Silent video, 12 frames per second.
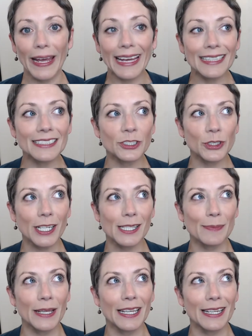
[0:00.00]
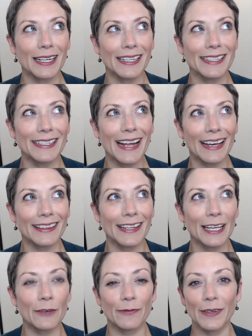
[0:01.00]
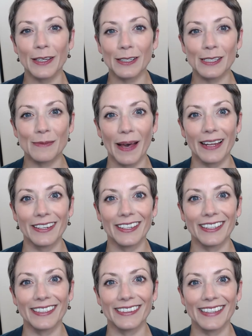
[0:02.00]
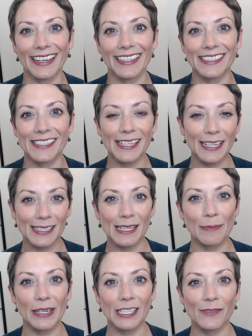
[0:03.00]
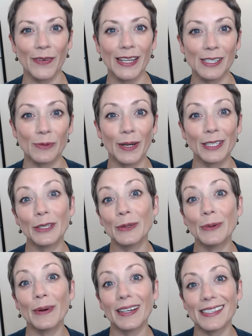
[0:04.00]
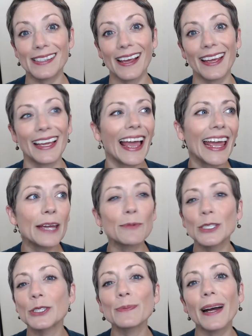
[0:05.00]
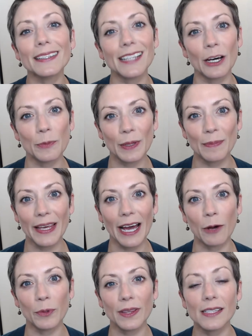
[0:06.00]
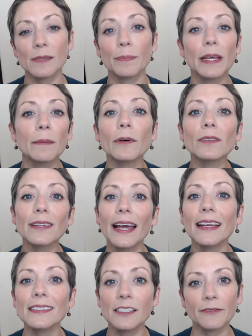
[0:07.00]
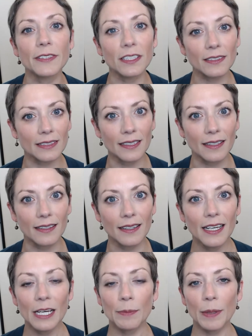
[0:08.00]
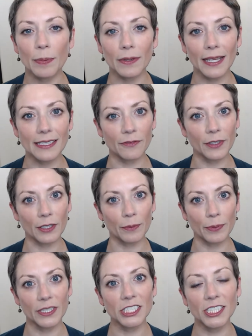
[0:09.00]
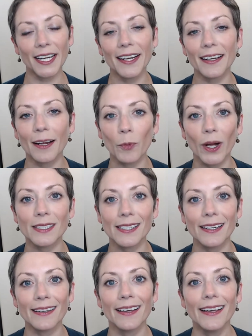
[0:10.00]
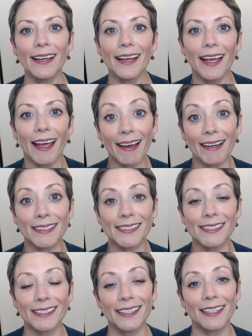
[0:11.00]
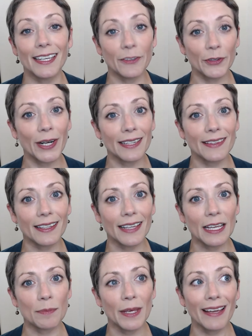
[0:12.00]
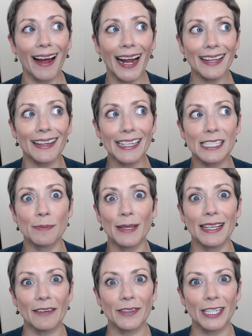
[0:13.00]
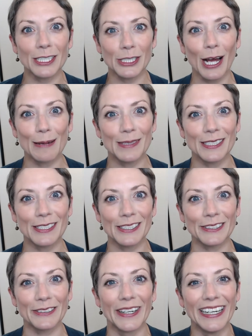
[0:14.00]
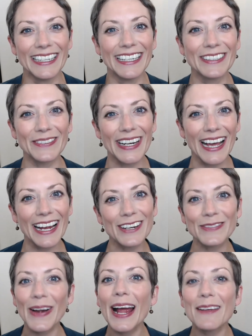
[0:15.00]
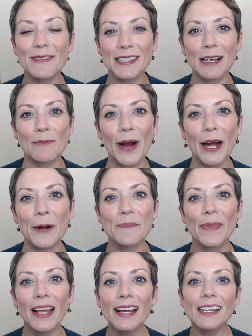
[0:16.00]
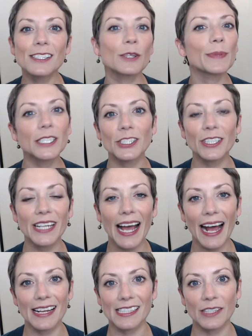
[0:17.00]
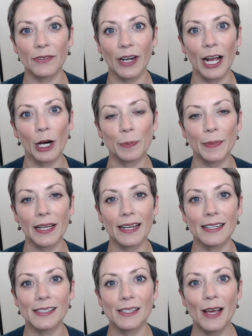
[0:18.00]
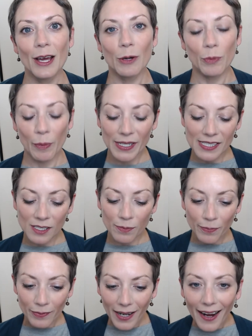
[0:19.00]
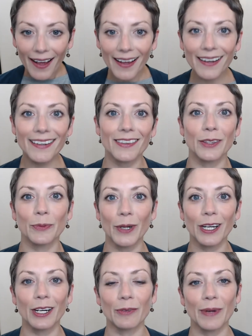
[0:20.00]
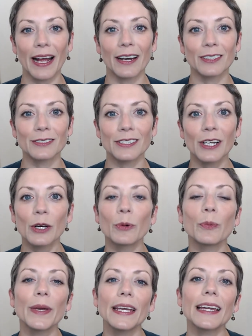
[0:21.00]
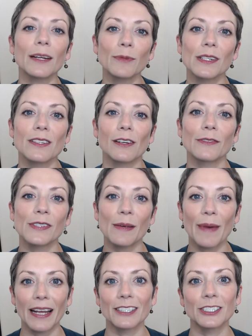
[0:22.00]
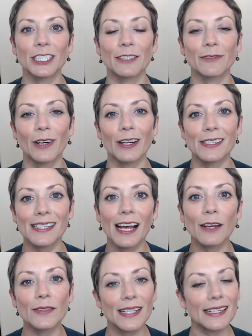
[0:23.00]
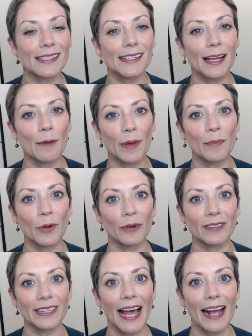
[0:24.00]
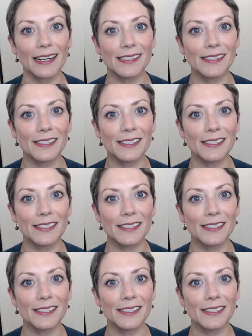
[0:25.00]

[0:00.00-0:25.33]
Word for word: And trust me, nothing feels better than seeing somebody's face when you say, Hey, would you mind helping me out with this? People like to feel needed, people like to feel appreciated and wanted. And if you're anything like me, I like to be given a job to do when I arrive somewhere. So be sure to ask for help because when we spread the work around, we can reserve some energy for ourselves and stay a bit more relaxed.